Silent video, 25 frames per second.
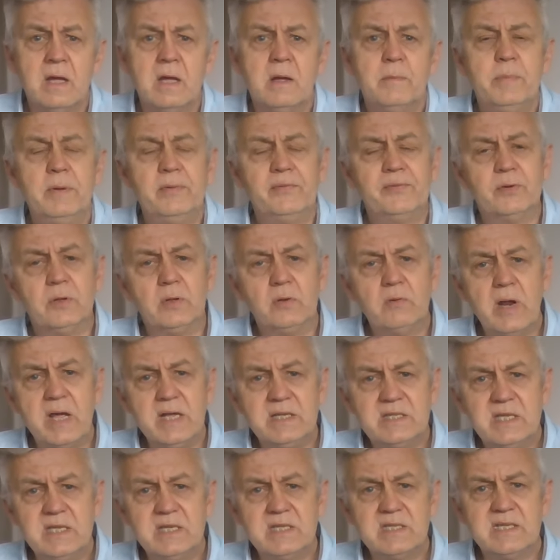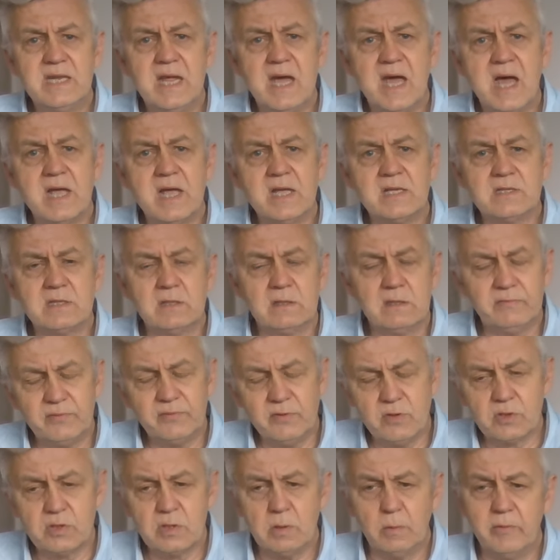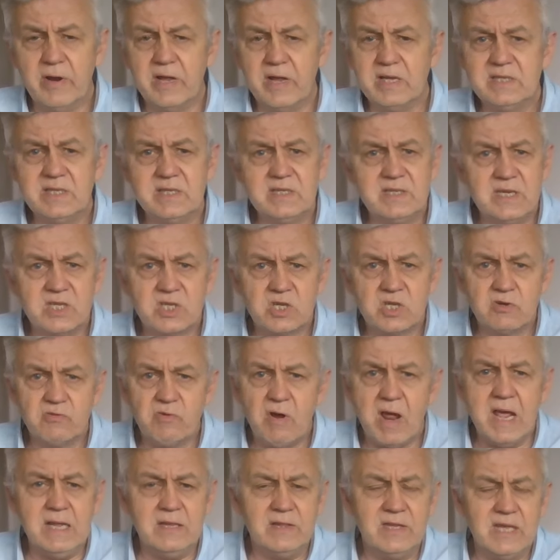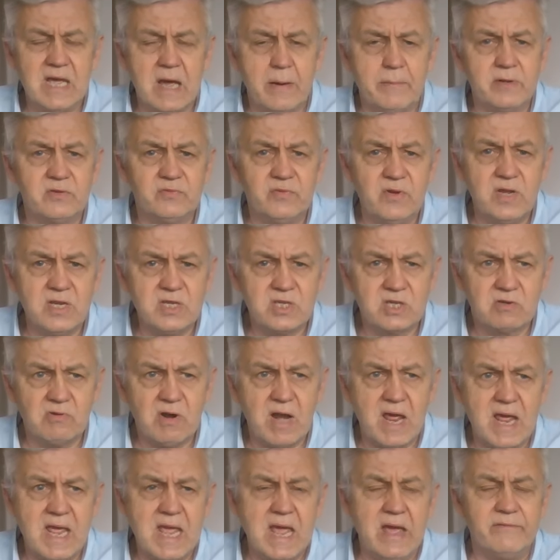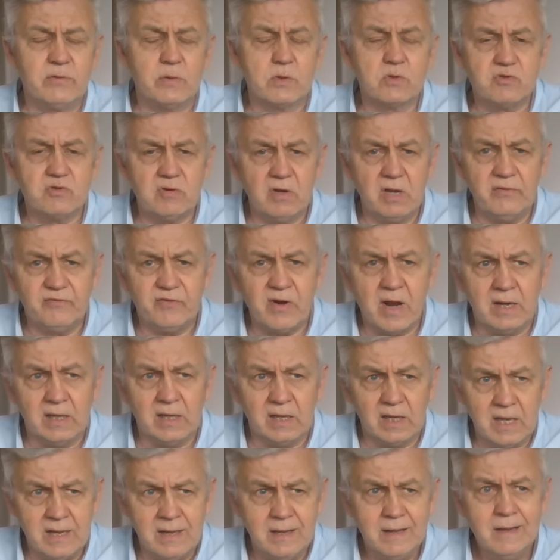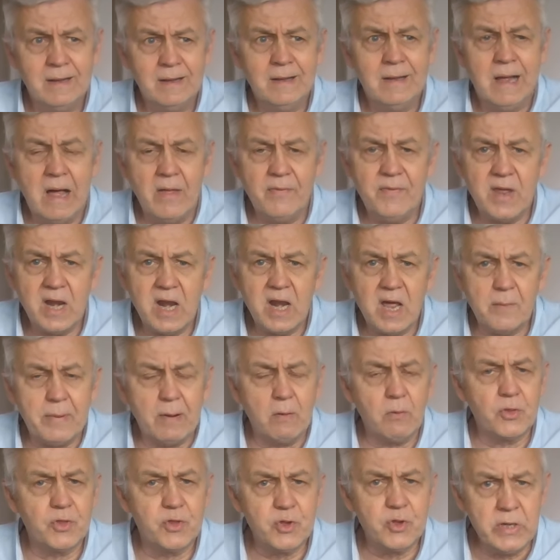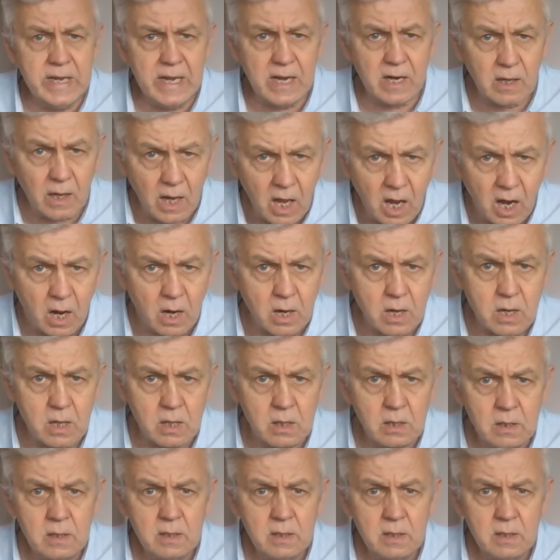Before racing starts and the first couple of races, it's great, the atmosphere is great, everyone's really friendly. And then at about 3 o'clock,